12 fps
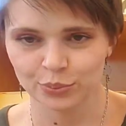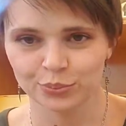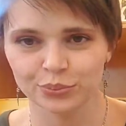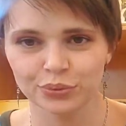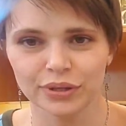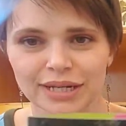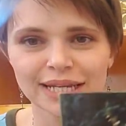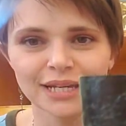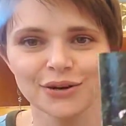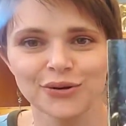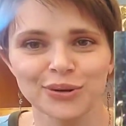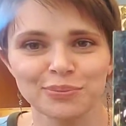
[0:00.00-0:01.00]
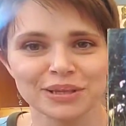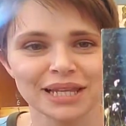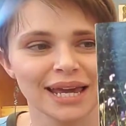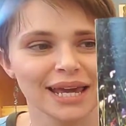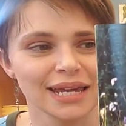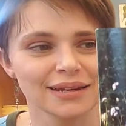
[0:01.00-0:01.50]
Pretty or
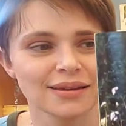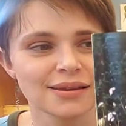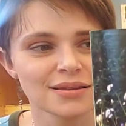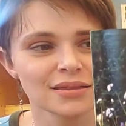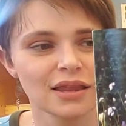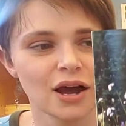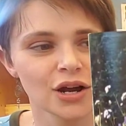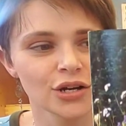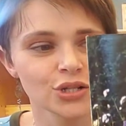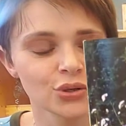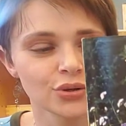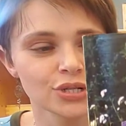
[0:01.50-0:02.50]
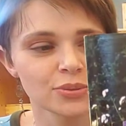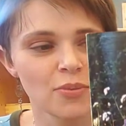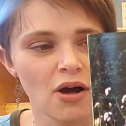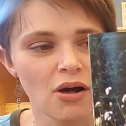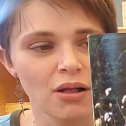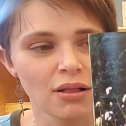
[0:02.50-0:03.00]
plain, large or
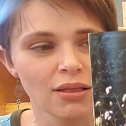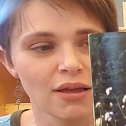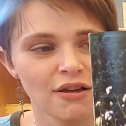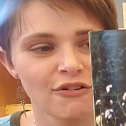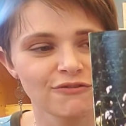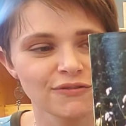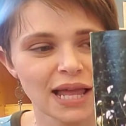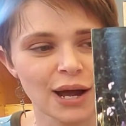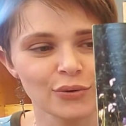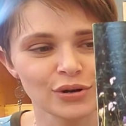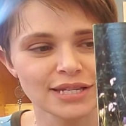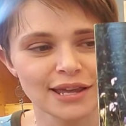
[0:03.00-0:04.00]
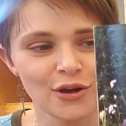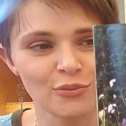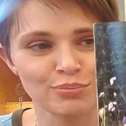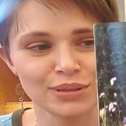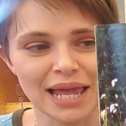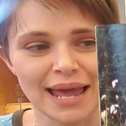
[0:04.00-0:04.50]
small, flowers help
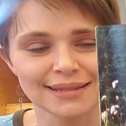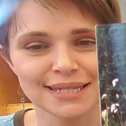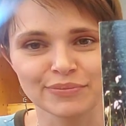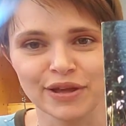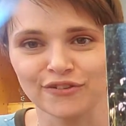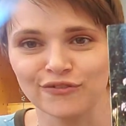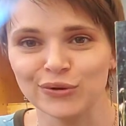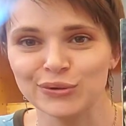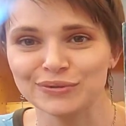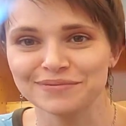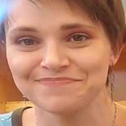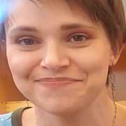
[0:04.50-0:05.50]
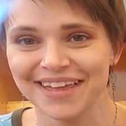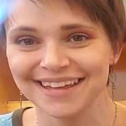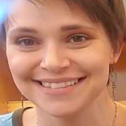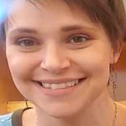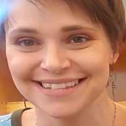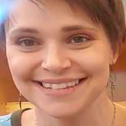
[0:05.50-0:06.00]
plants make fruit
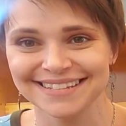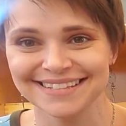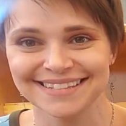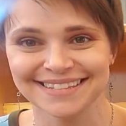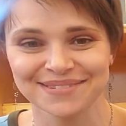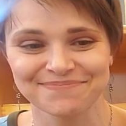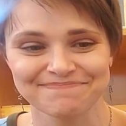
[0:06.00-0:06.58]
and seeds.